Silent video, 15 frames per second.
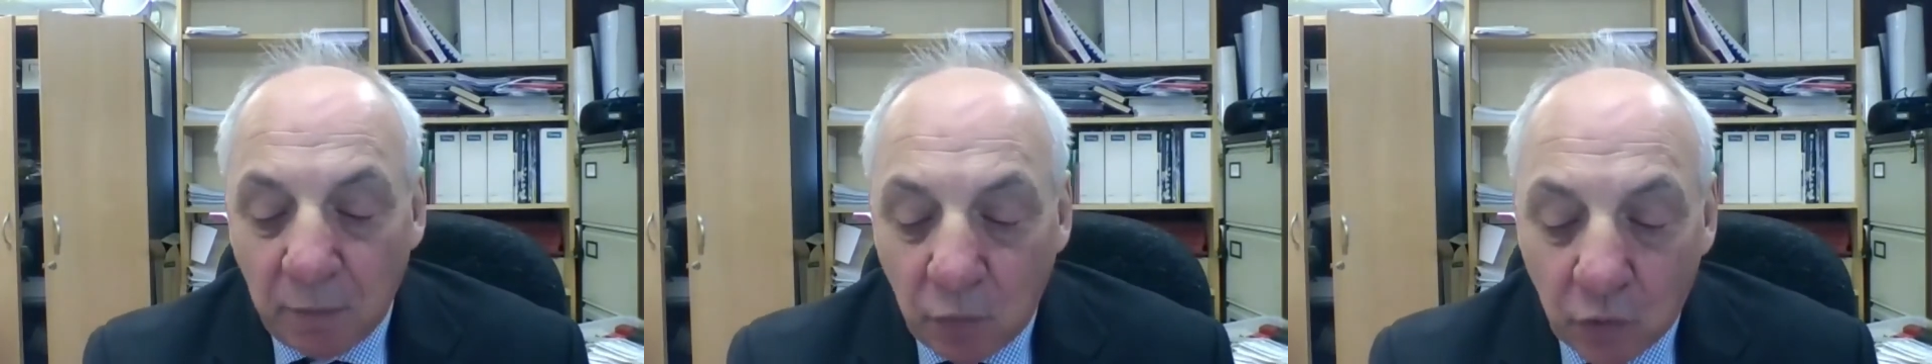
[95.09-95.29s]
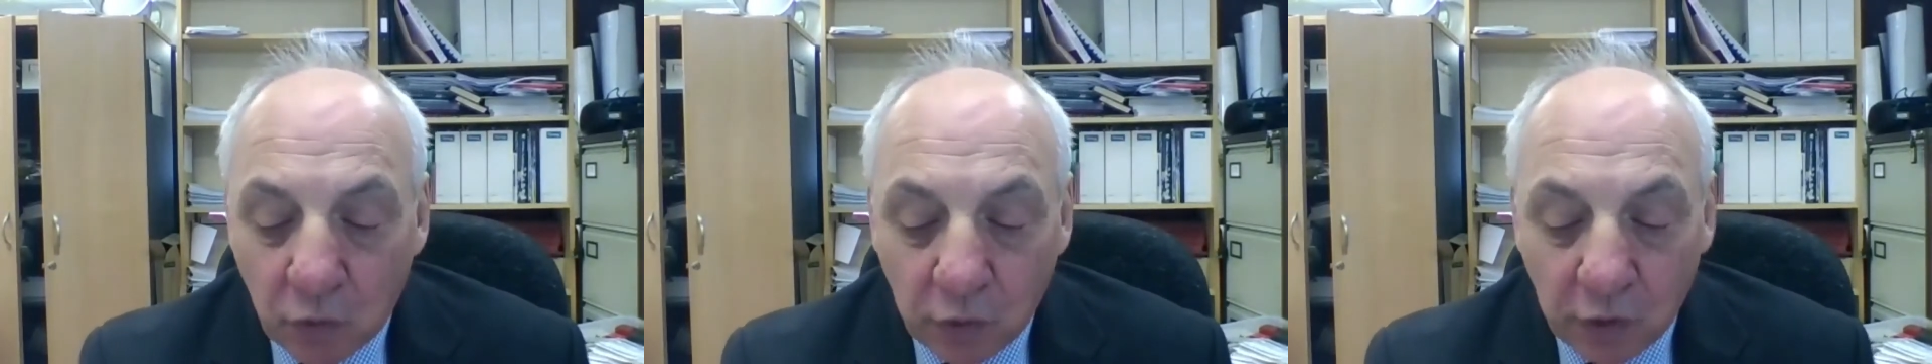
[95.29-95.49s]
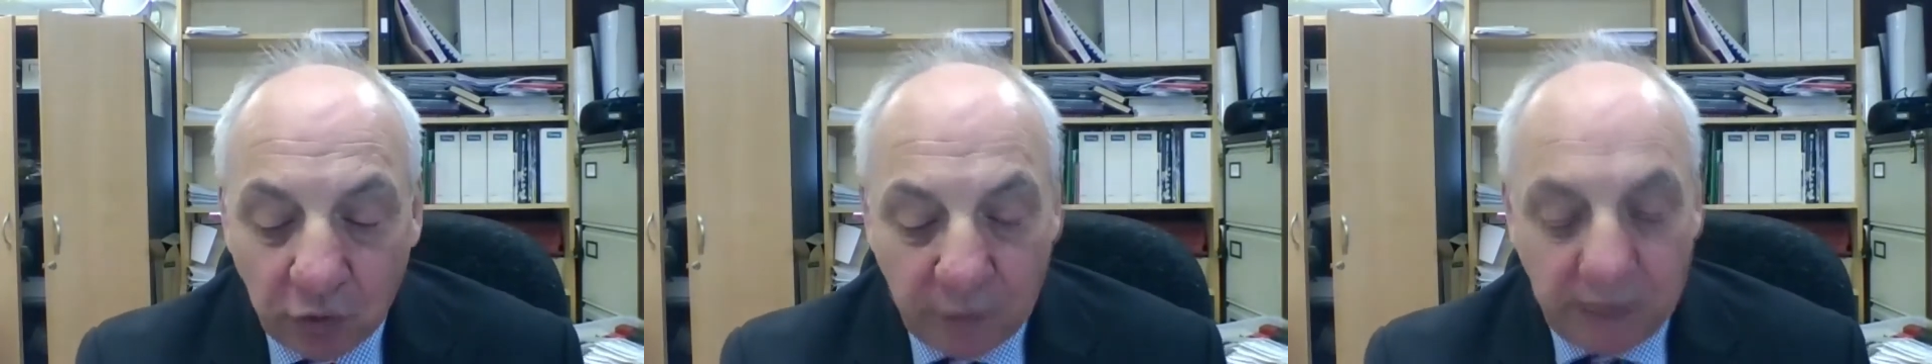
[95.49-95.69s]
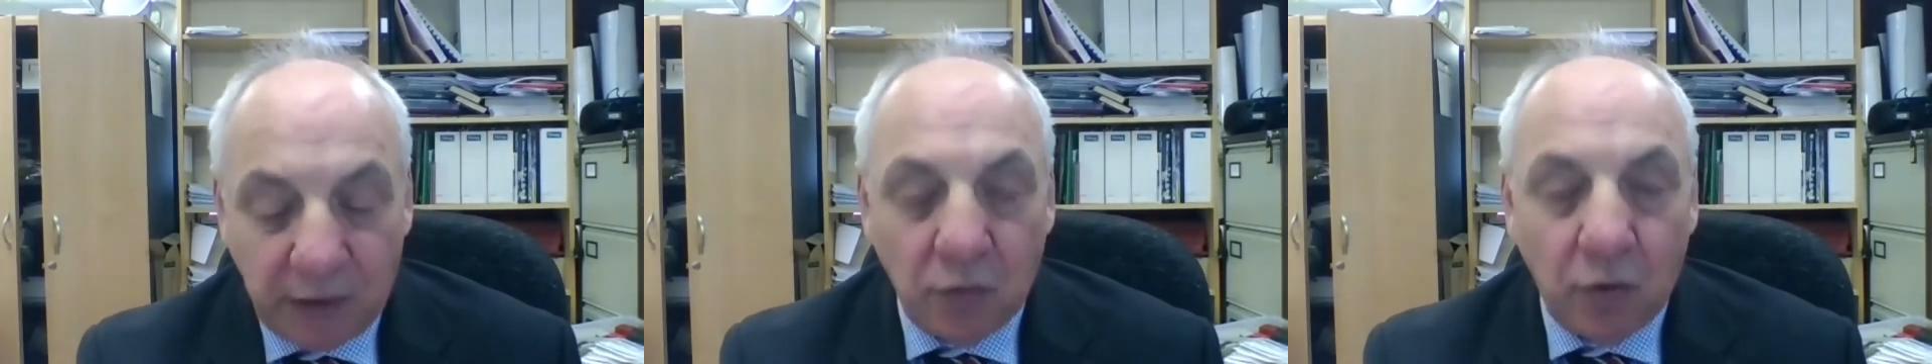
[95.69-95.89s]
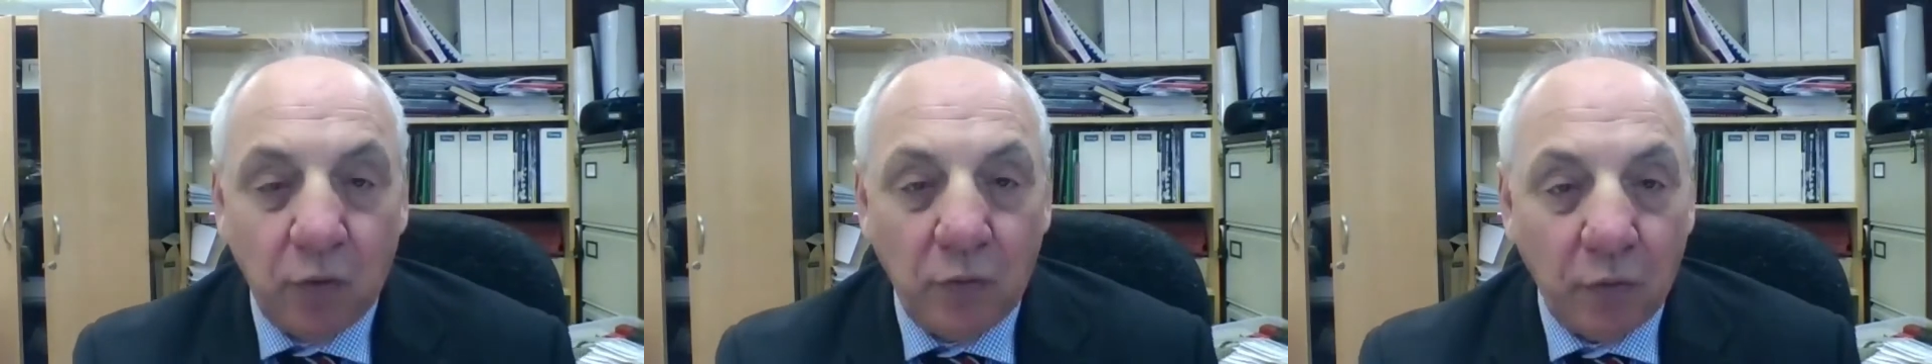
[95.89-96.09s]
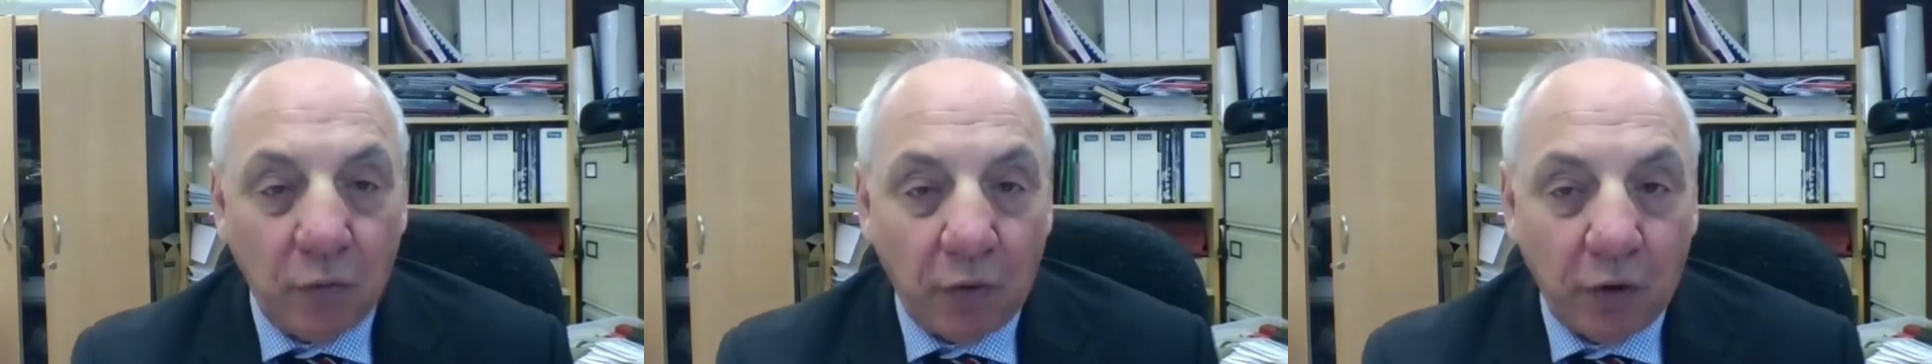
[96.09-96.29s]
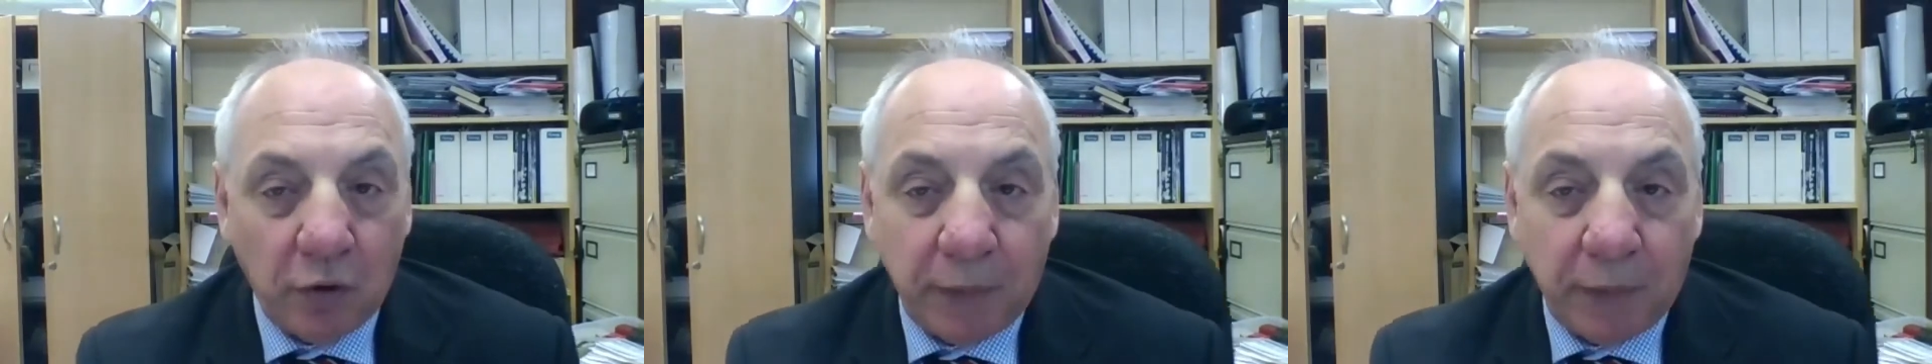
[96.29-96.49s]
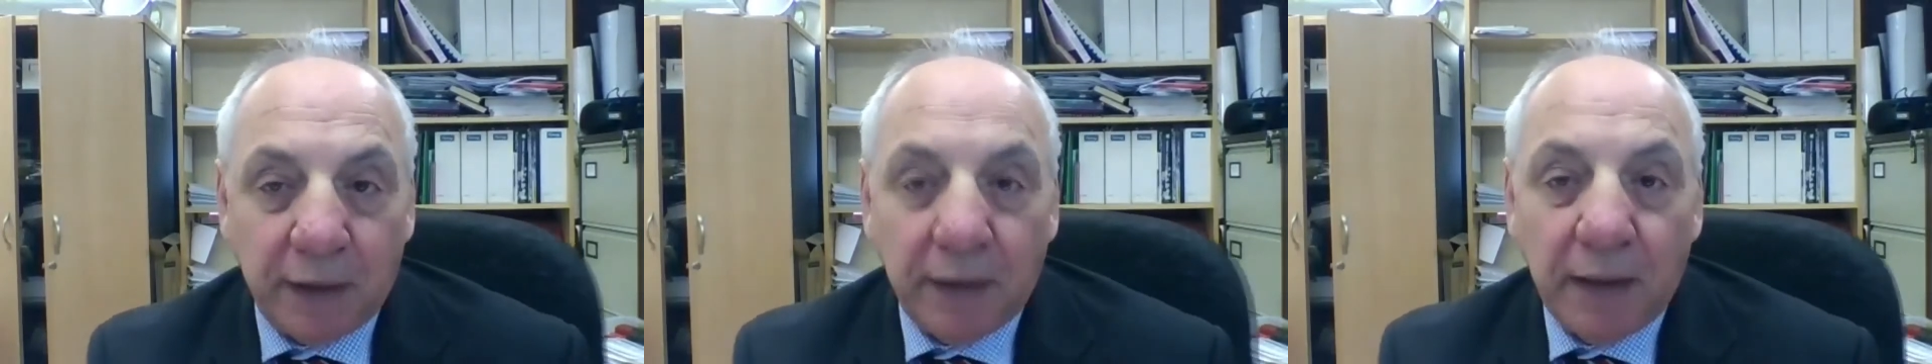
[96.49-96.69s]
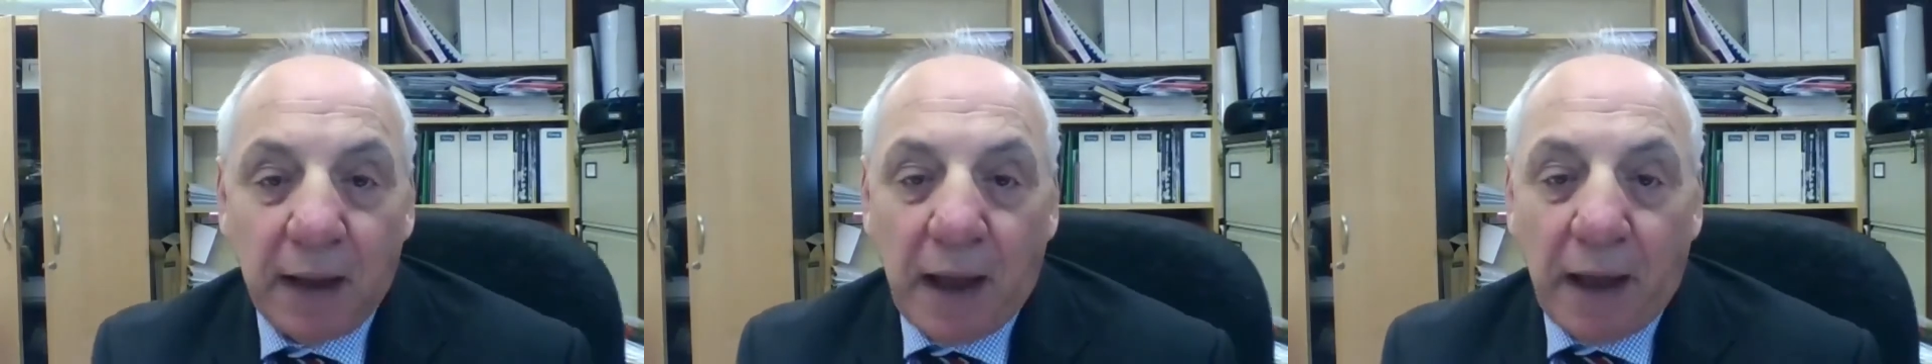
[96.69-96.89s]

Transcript: mortgage, became owner-occupied,